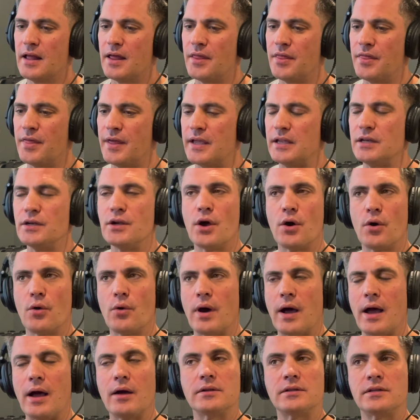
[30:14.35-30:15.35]
they
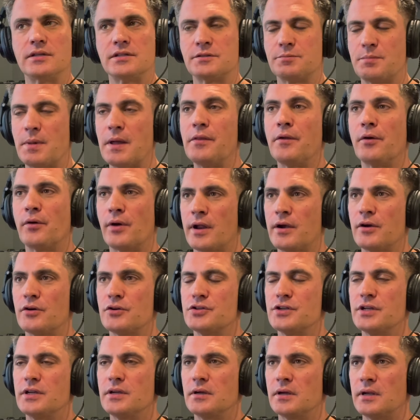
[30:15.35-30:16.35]
know how to spend their
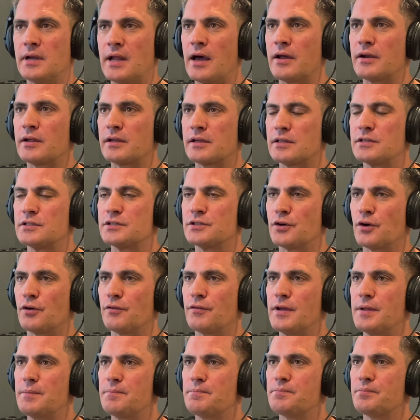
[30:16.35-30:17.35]
energy and how to
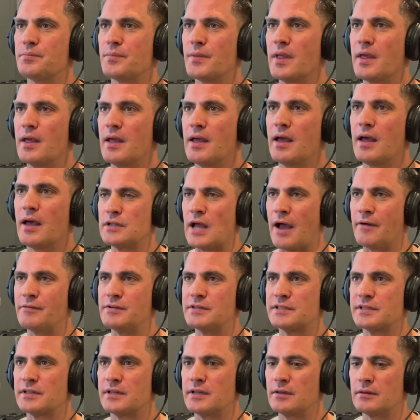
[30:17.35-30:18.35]
conserve it.
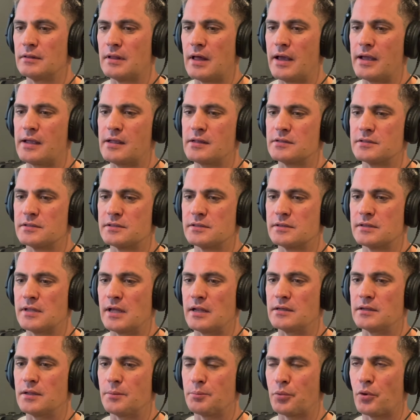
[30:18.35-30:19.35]
Obviously, lions
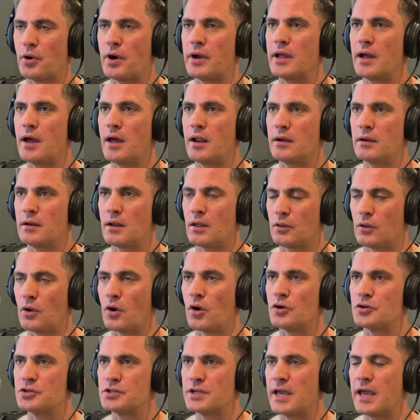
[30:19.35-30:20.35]
tend to prey on
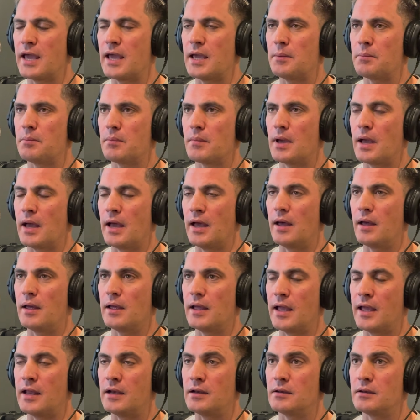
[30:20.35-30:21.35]
large game,
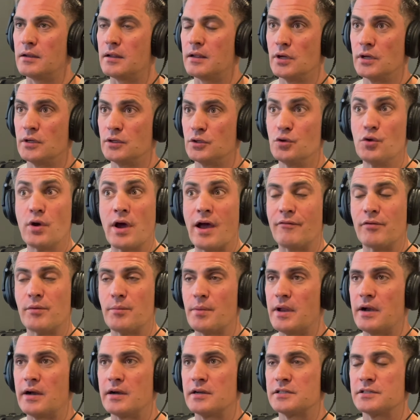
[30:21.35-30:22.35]
and you
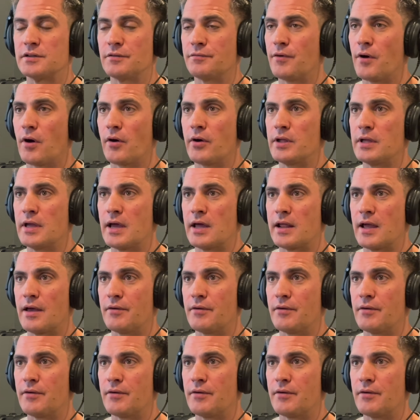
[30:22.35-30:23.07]
haven't been on a safari yet,